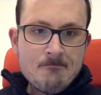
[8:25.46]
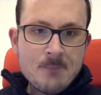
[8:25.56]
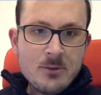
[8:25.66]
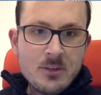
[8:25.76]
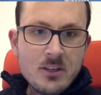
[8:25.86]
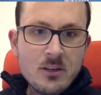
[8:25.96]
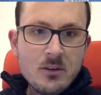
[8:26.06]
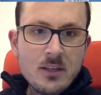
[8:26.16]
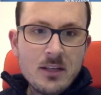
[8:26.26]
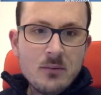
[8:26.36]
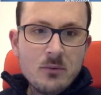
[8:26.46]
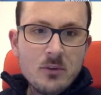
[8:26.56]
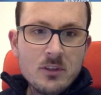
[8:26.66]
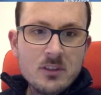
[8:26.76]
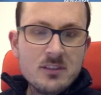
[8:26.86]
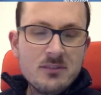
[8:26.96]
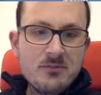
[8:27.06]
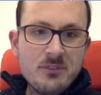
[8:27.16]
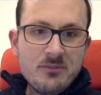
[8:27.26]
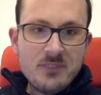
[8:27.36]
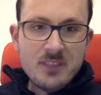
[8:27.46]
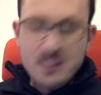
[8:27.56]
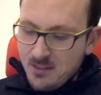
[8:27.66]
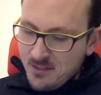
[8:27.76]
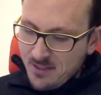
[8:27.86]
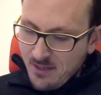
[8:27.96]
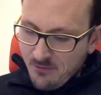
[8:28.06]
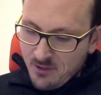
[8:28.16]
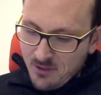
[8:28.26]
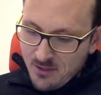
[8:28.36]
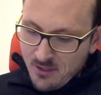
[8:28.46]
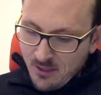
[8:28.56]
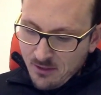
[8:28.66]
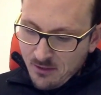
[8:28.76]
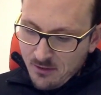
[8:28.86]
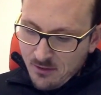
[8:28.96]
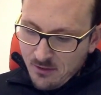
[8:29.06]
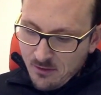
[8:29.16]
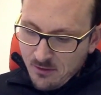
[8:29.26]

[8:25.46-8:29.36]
There we go, that was 57 seconds.